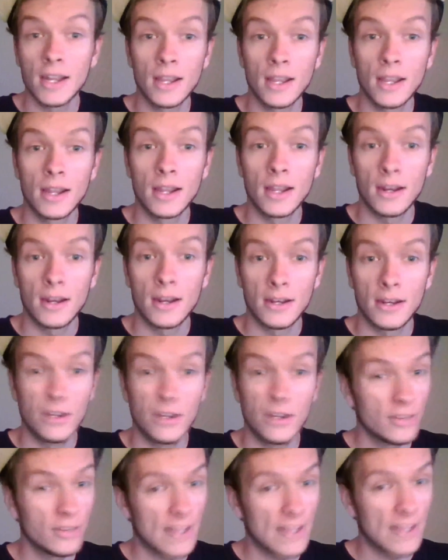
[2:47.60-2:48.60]
near
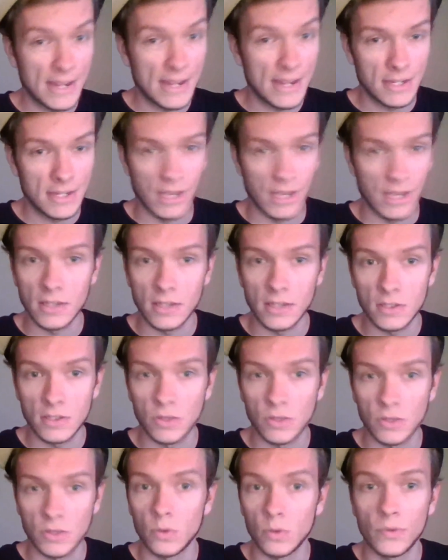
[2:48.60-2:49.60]
the end yet, so
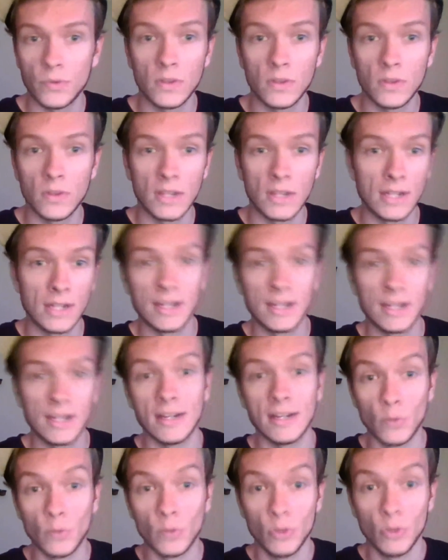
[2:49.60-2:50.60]
it will
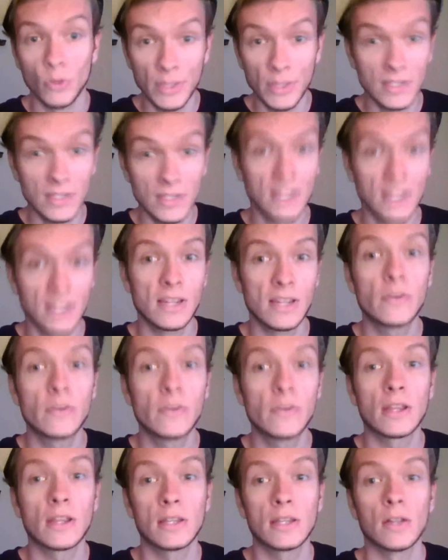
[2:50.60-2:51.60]
be significantly
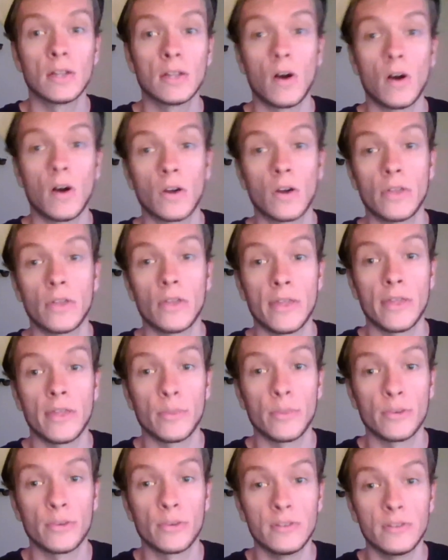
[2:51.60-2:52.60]
longer than the
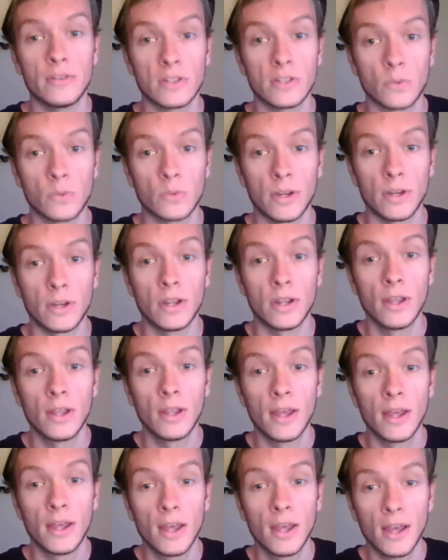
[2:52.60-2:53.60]
previous one.
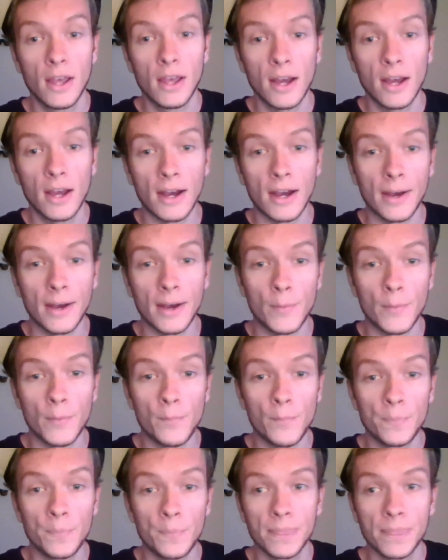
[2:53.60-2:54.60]
Um,
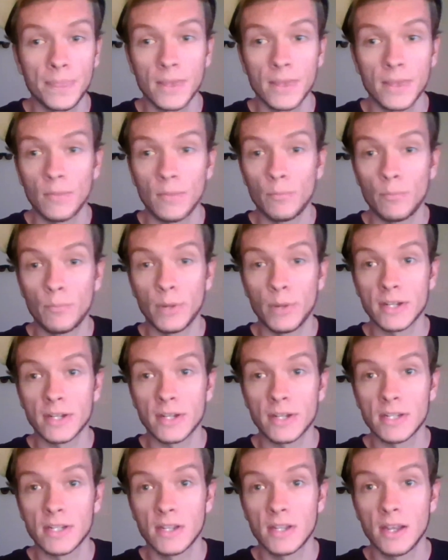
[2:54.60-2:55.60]
but
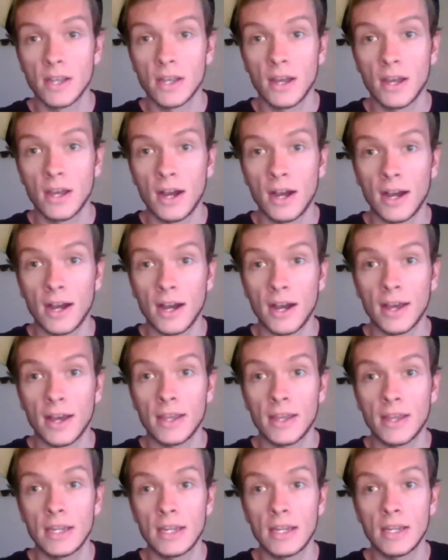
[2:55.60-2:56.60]
I
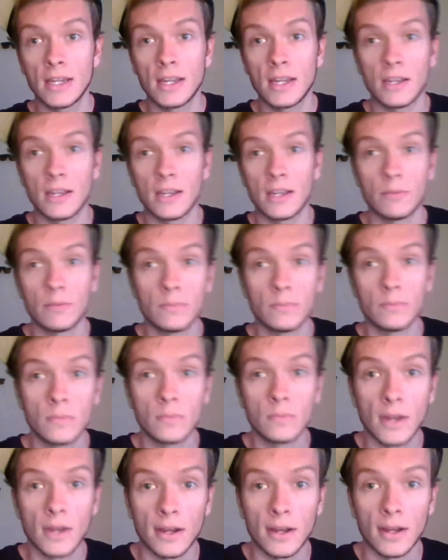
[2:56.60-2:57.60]

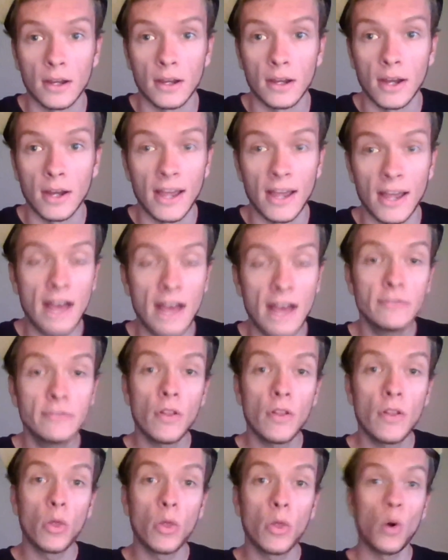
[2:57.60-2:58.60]
have the
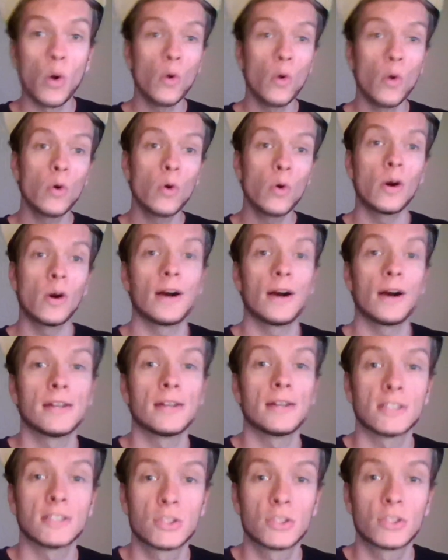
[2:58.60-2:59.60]
whole
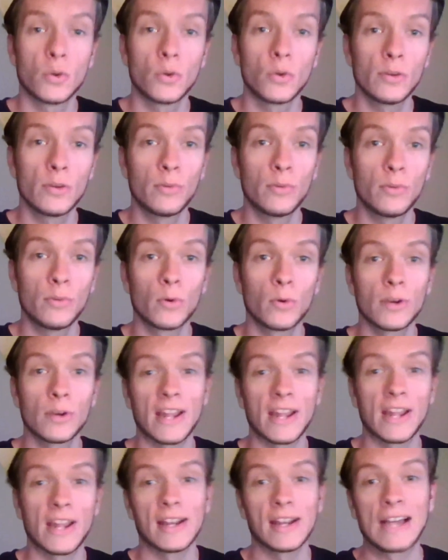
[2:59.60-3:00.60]
storyboard and
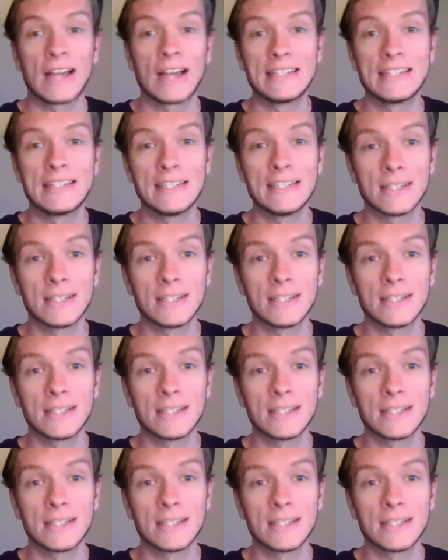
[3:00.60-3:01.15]
idea